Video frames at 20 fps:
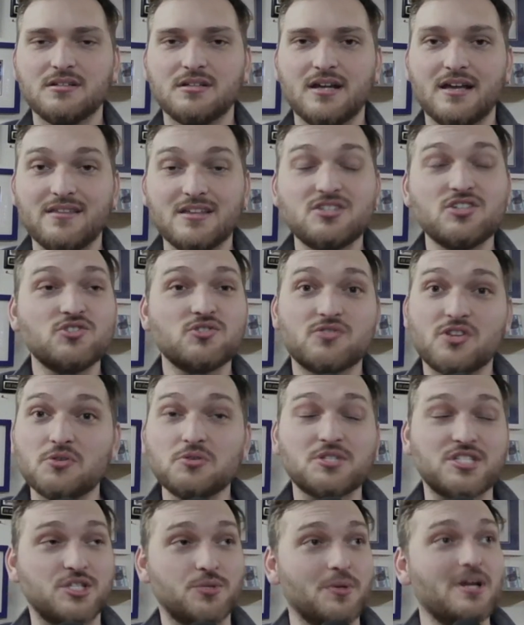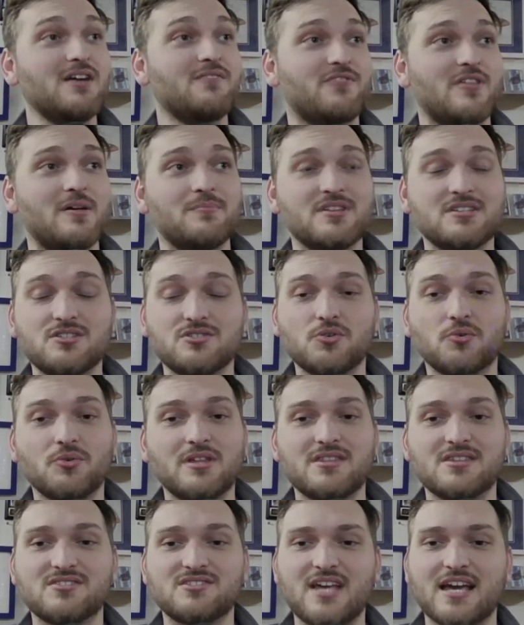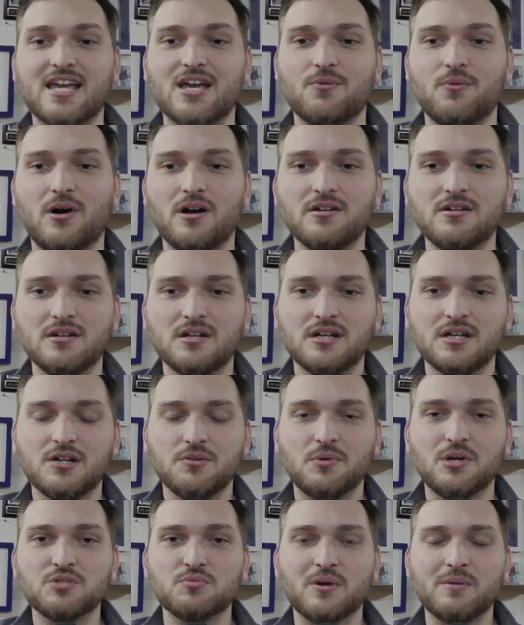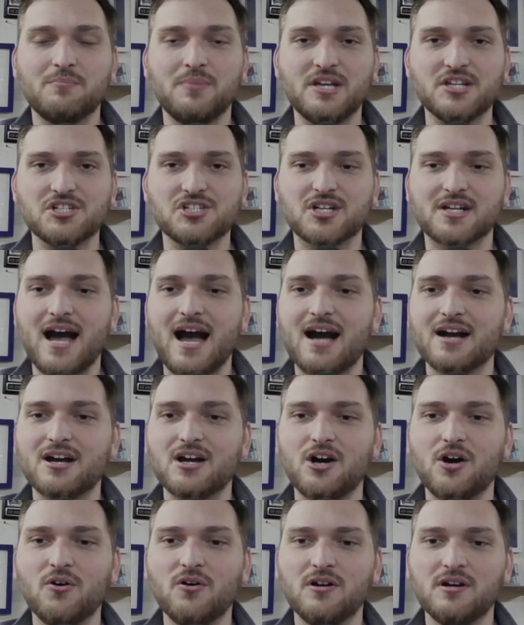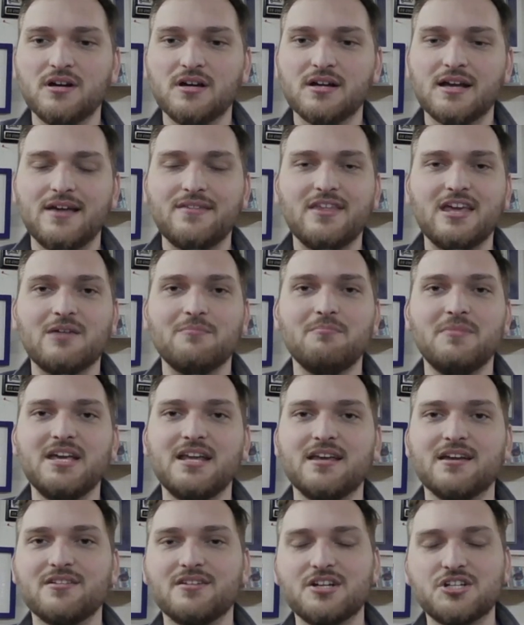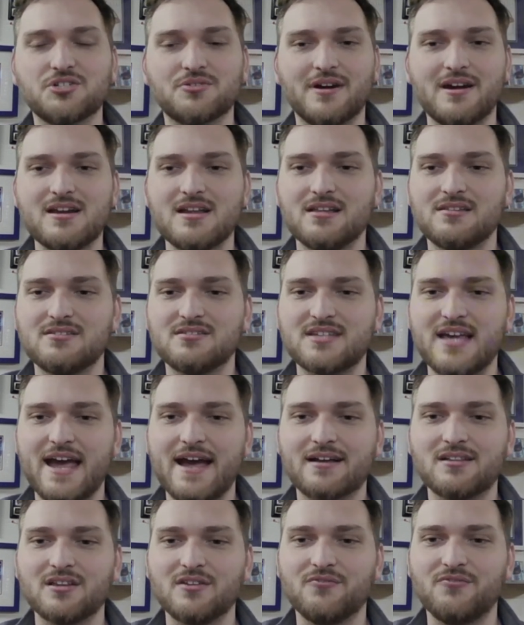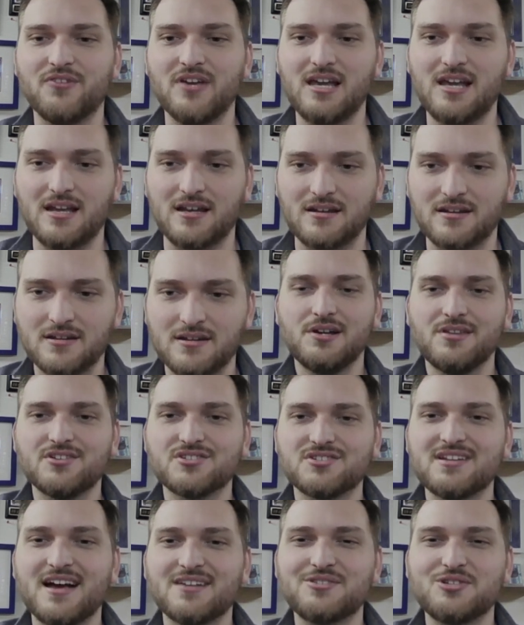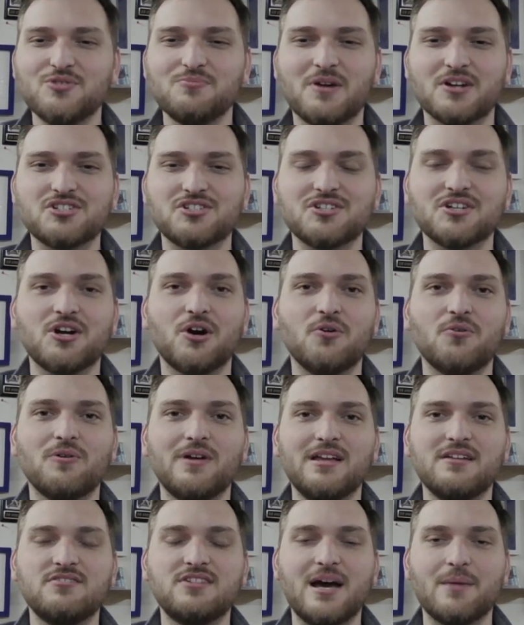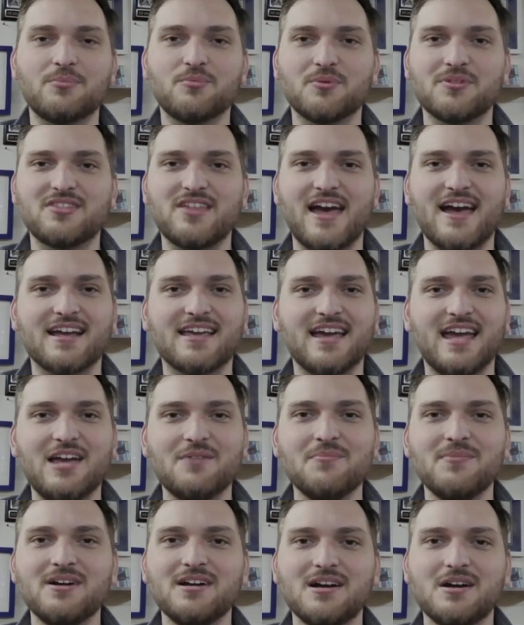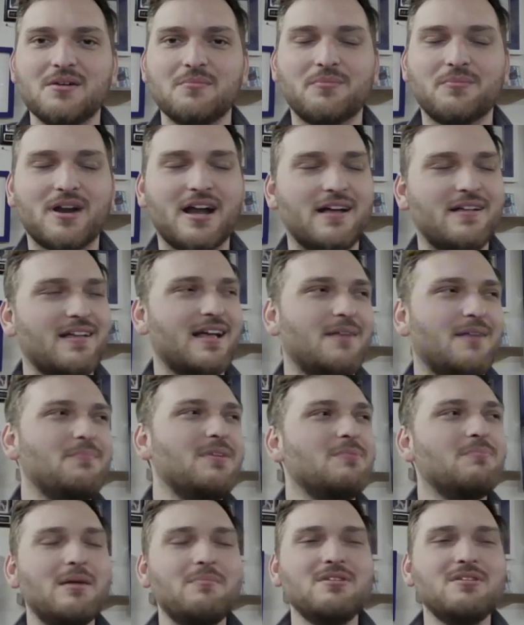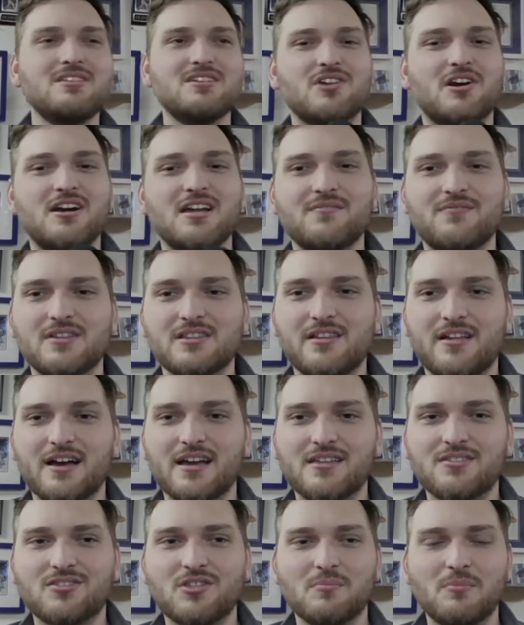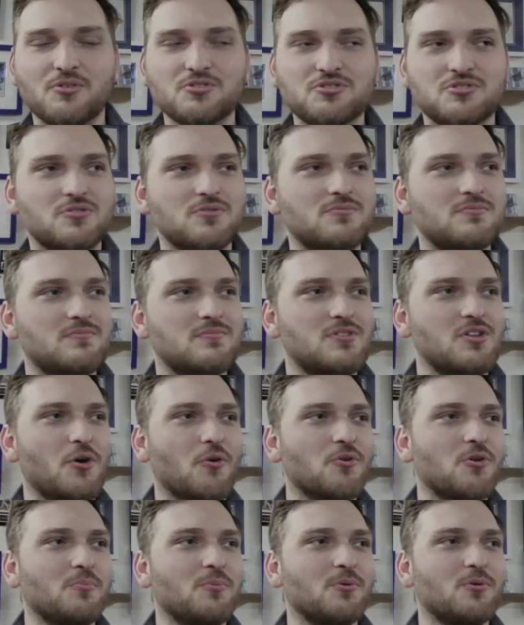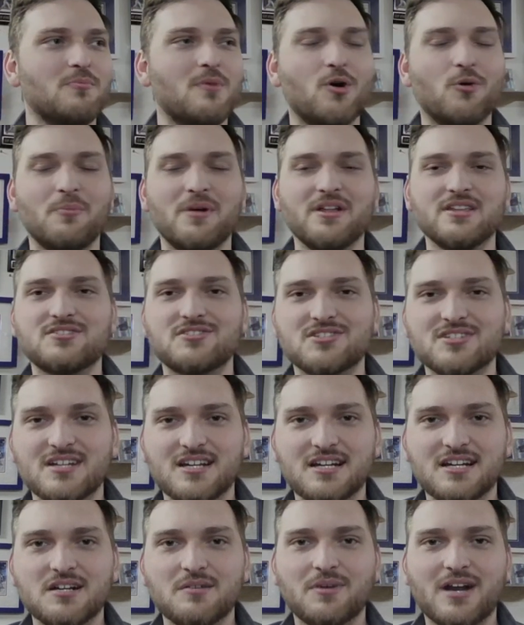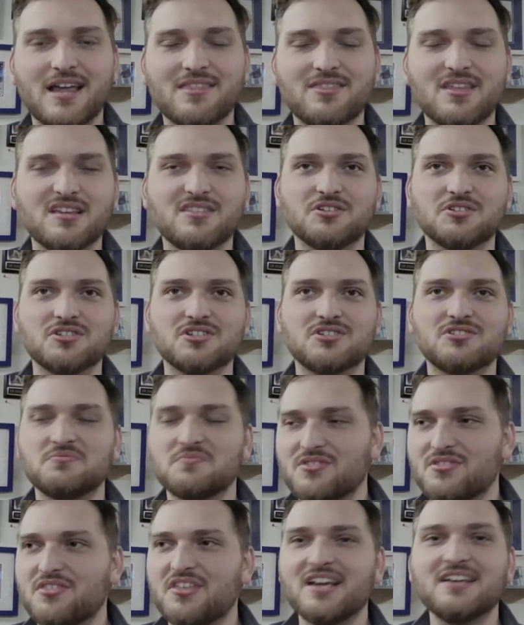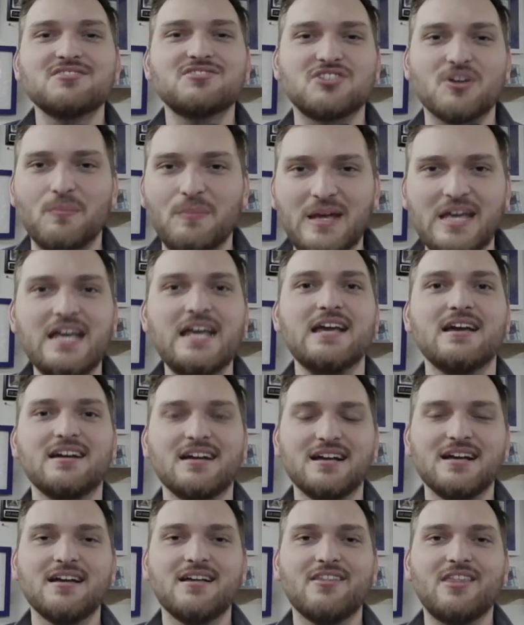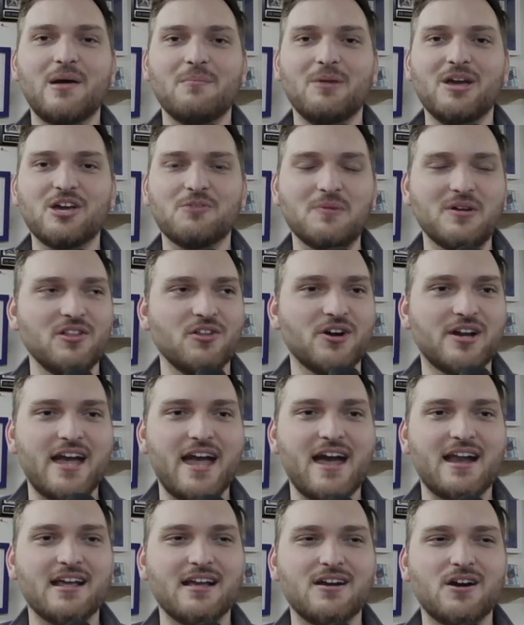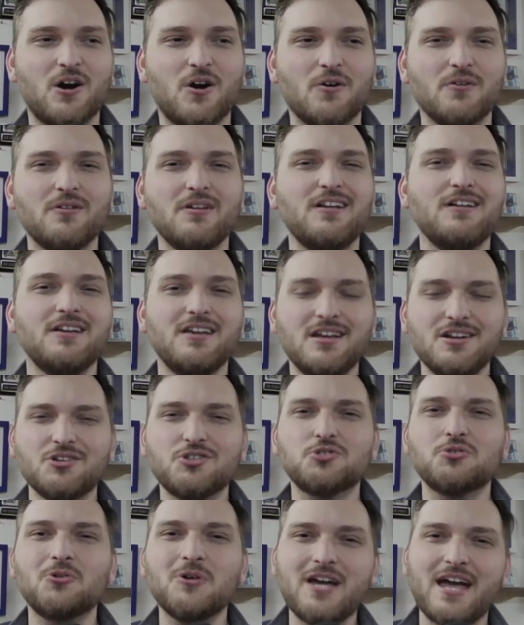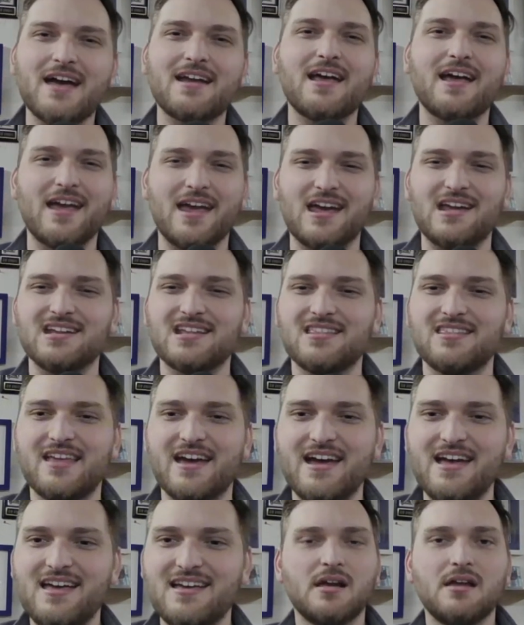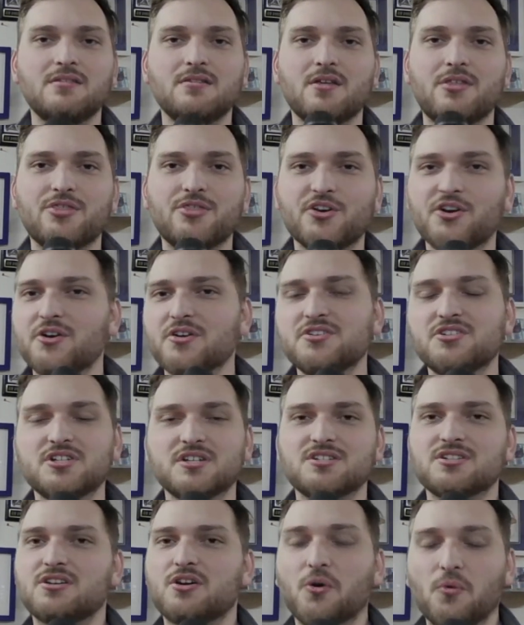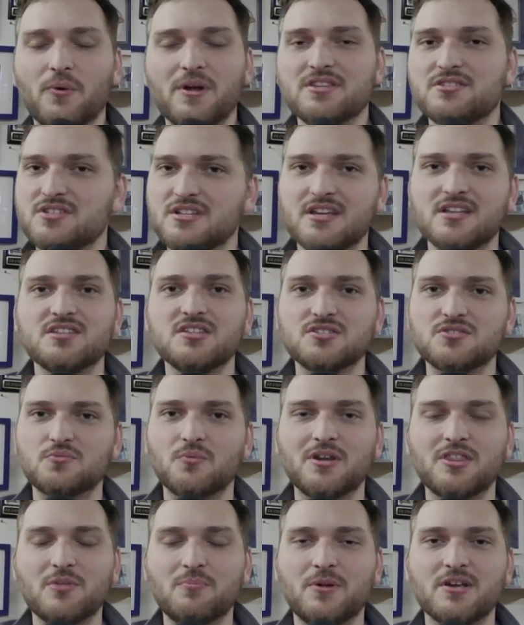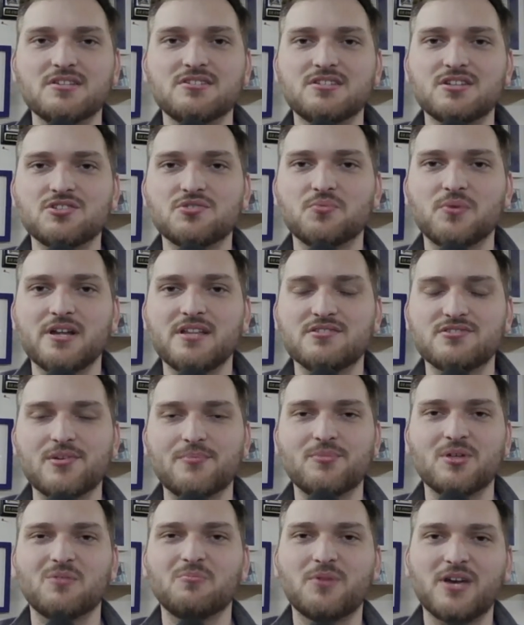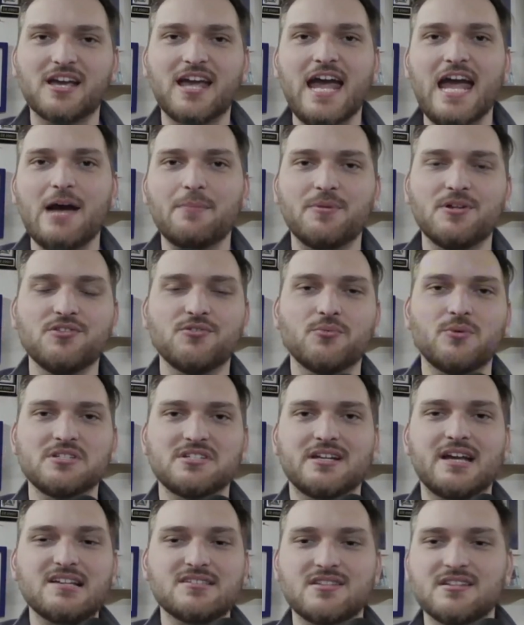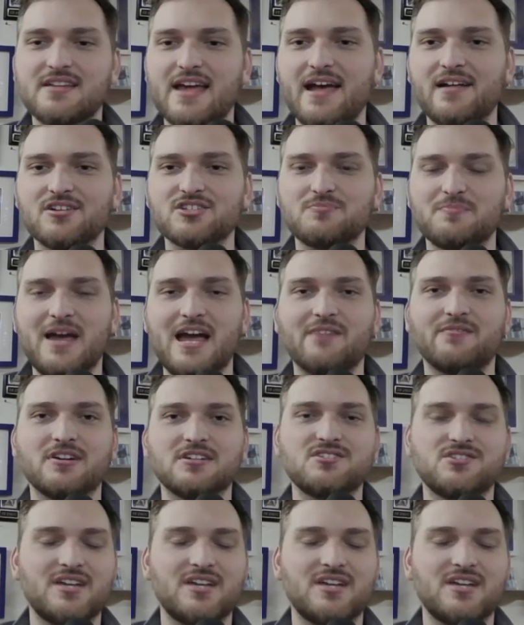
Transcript: And there was three of them. This is only the second one. Was we beat Chicago and they immediately traded Zach LaVine. And there's not too much to go in depth with that game. But I mean, maybe these aren't even like the most notable moments, but I think they're just things to me that make me look at it and go, yeah, Detroit had a hand in that. In the third, just coincidence when the Pistons win, something big happens, was against the Dallas Mavericks.